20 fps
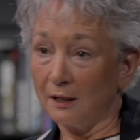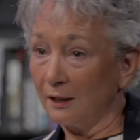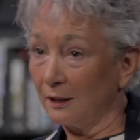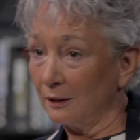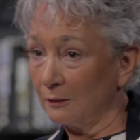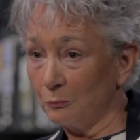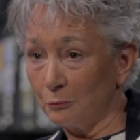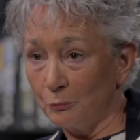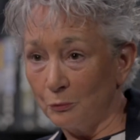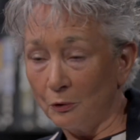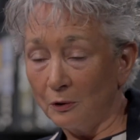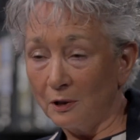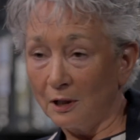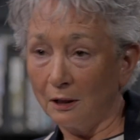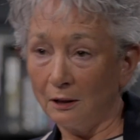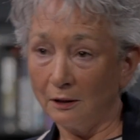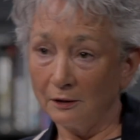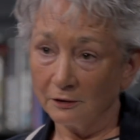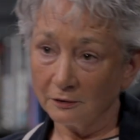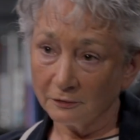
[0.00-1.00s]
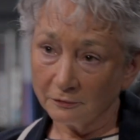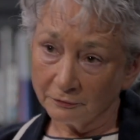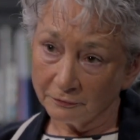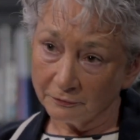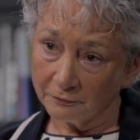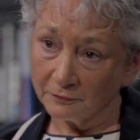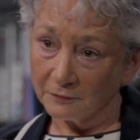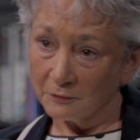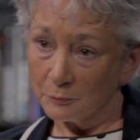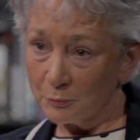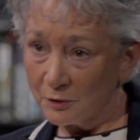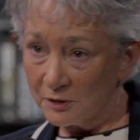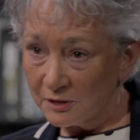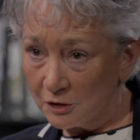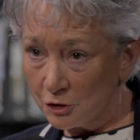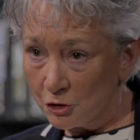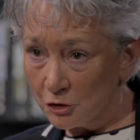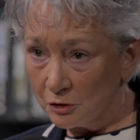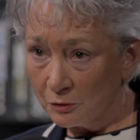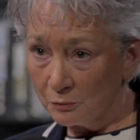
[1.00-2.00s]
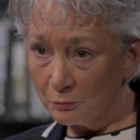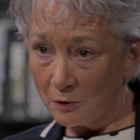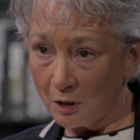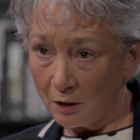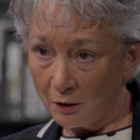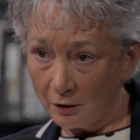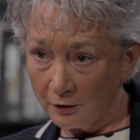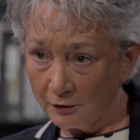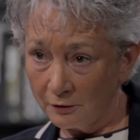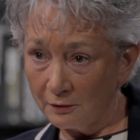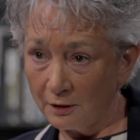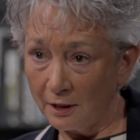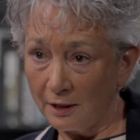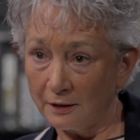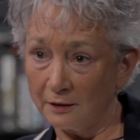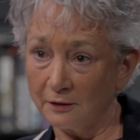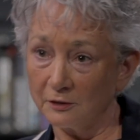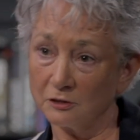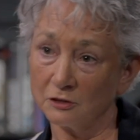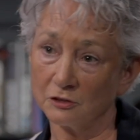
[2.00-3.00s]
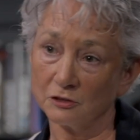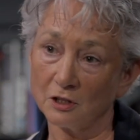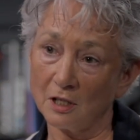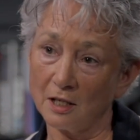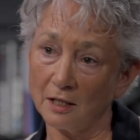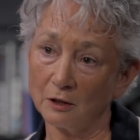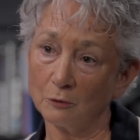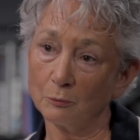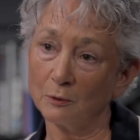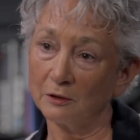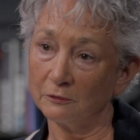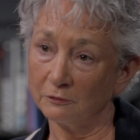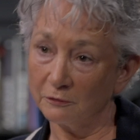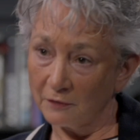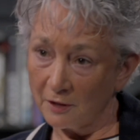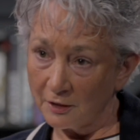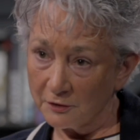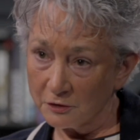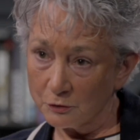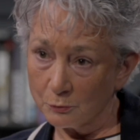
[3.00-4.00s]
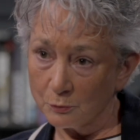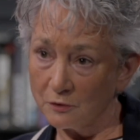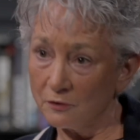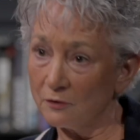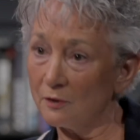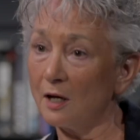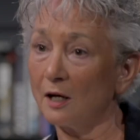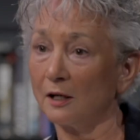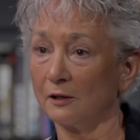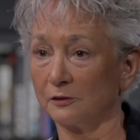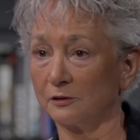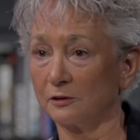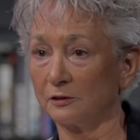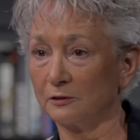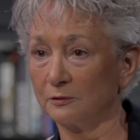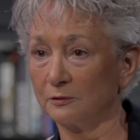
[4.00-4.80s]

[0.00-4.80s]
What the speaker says: What kind of position are you likely to take when faced with that?